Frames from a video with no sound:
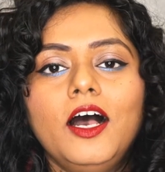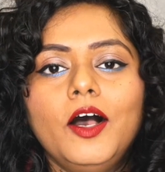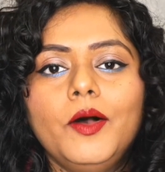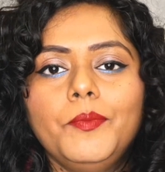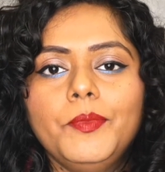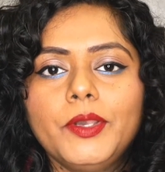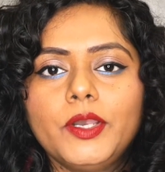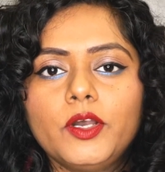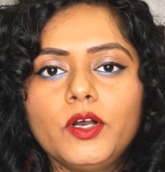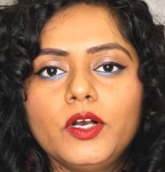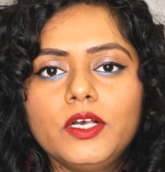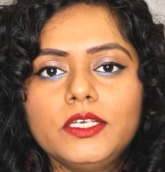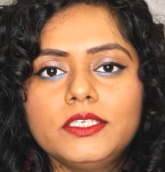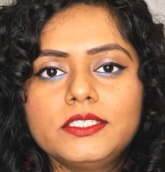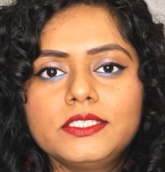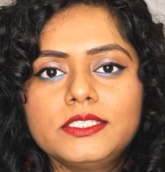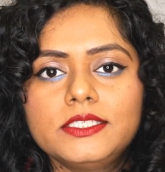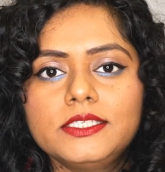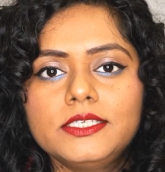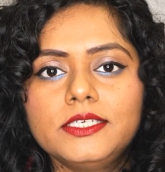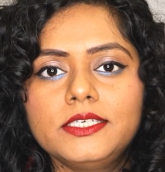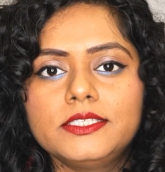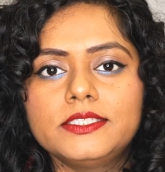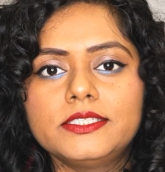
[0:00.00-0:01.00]

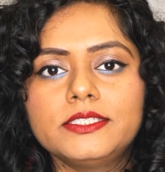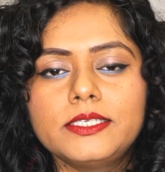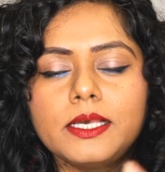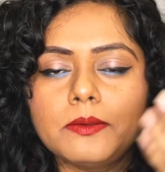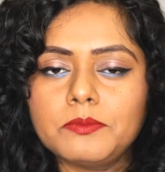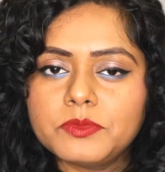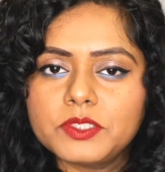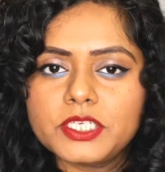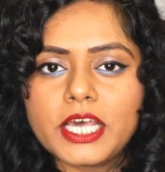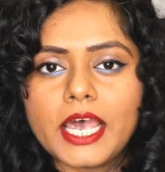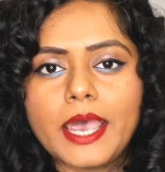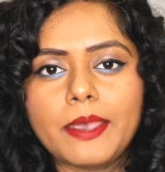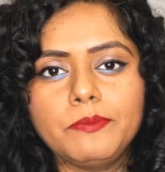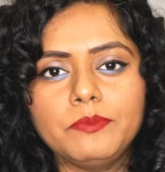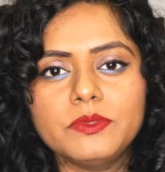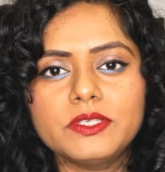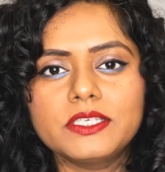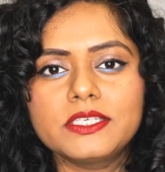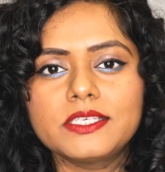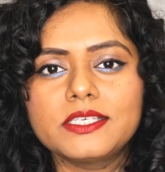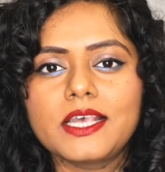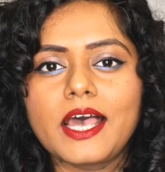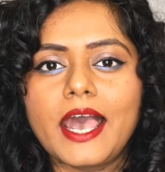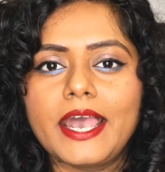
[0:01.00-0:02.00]
Because
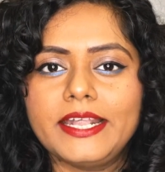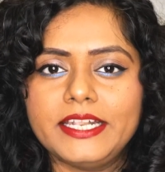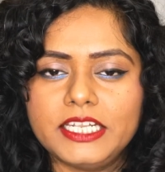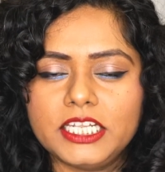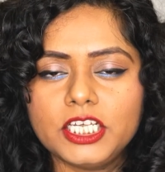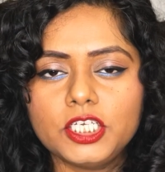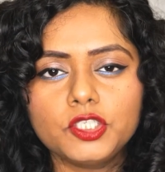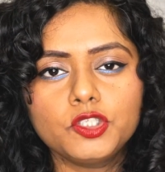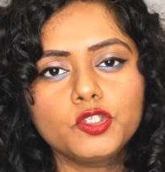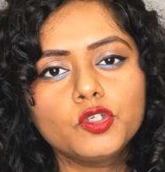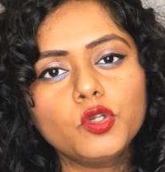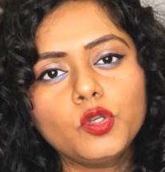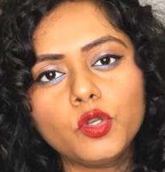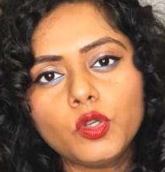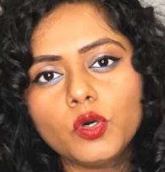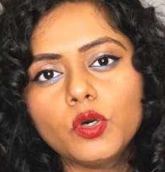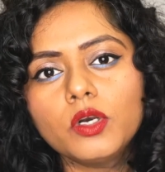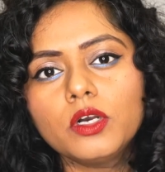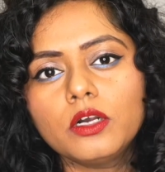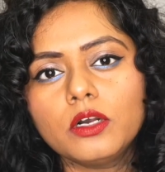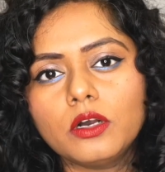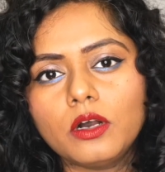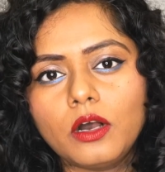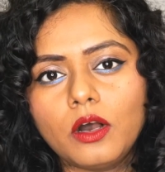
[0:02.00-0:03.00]
sometimes I need to
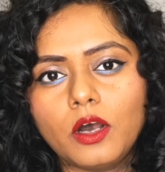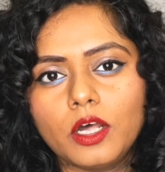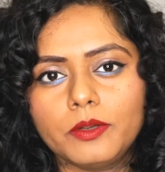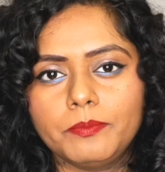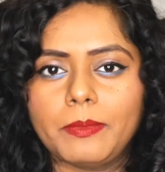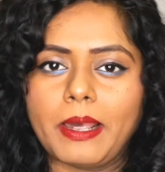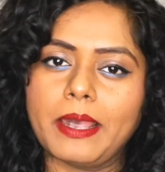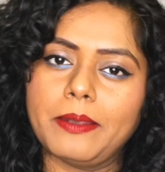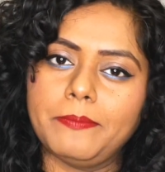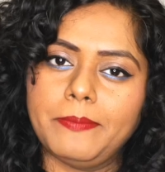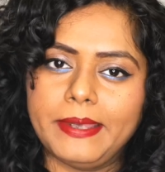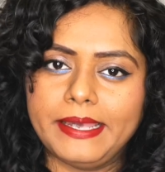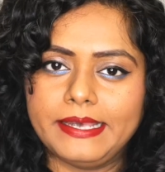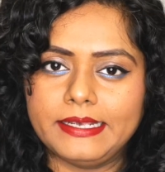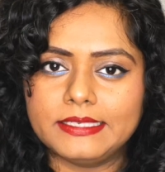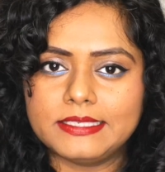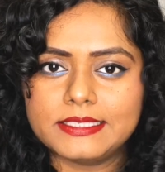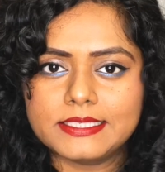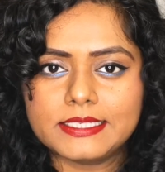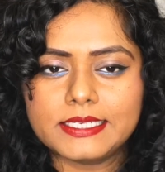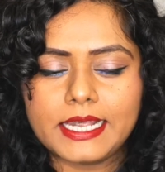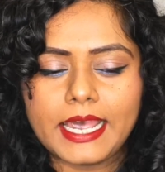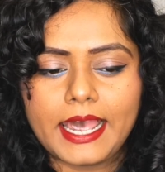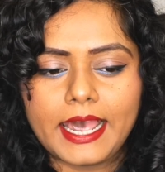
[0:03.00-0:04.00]
look on my
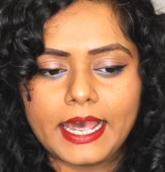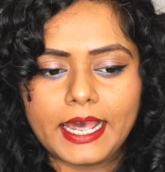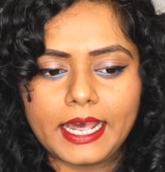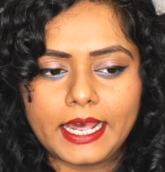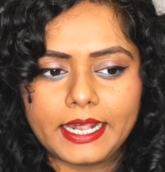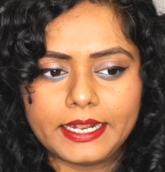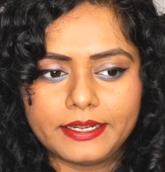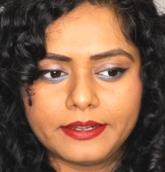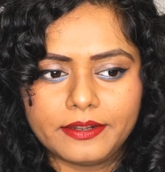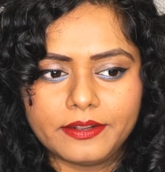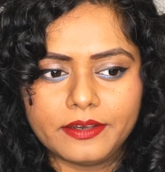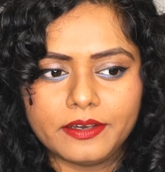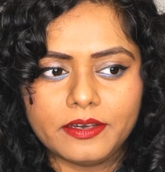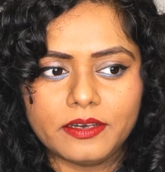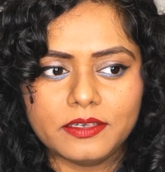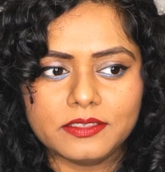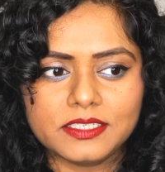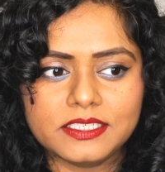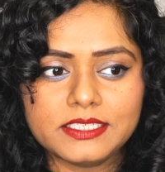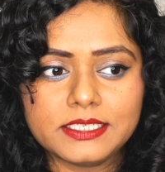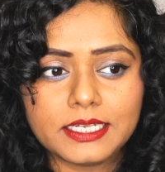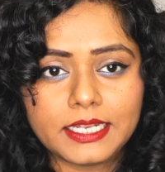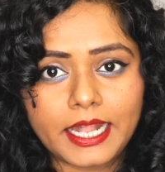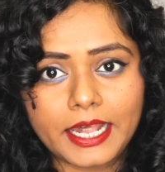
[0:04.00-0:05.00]
best, and
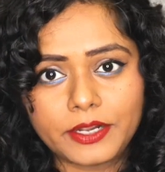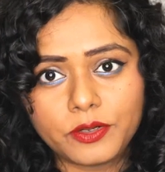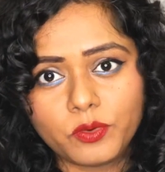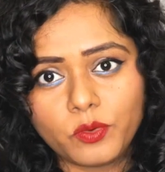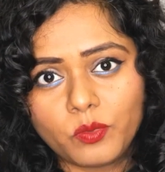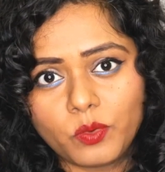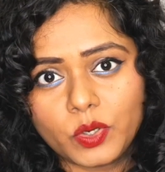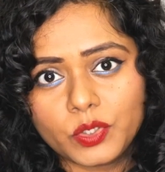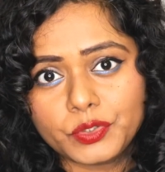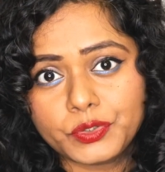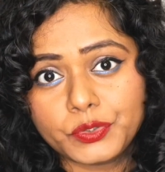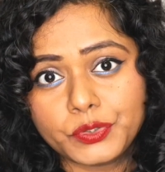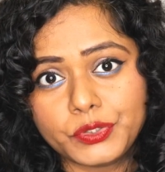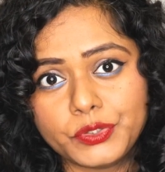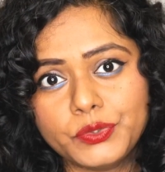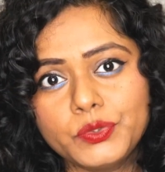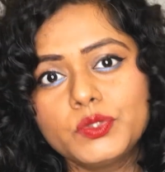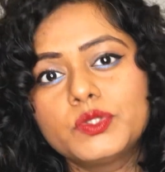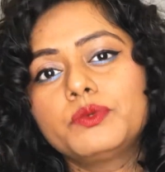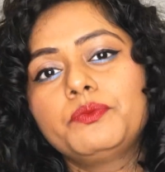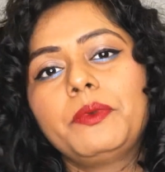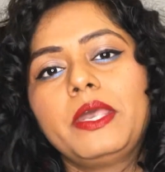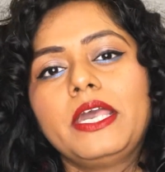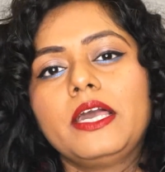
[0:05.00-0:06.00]
still I don't want to
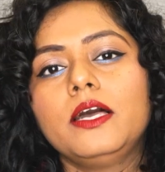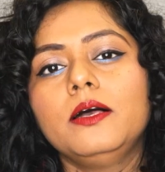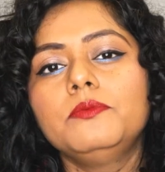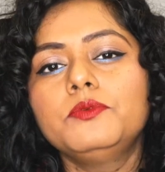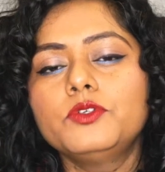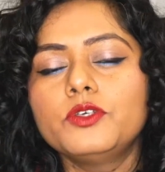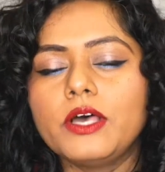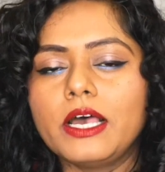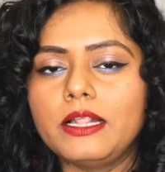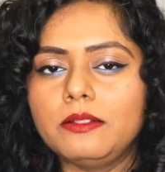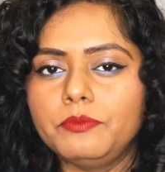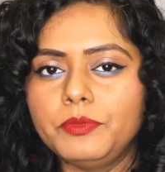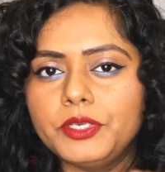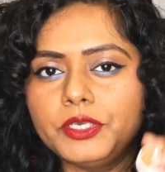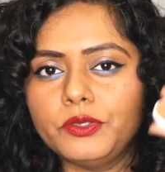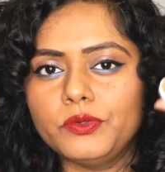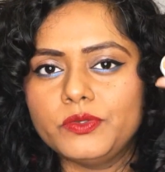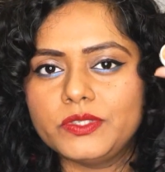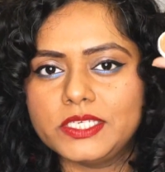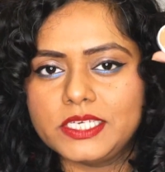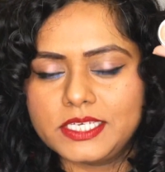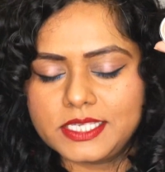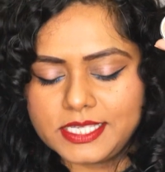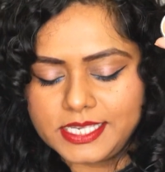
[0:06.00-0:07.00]
use makeup, so I'll be
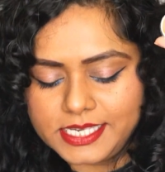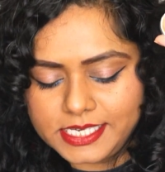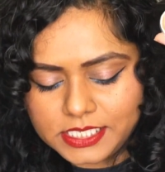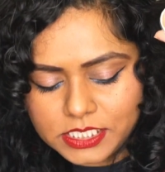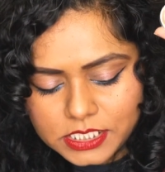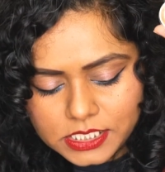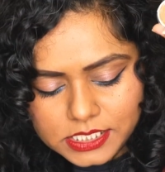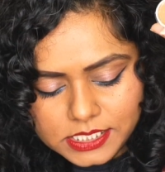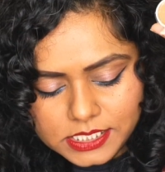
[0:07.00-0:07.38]
using this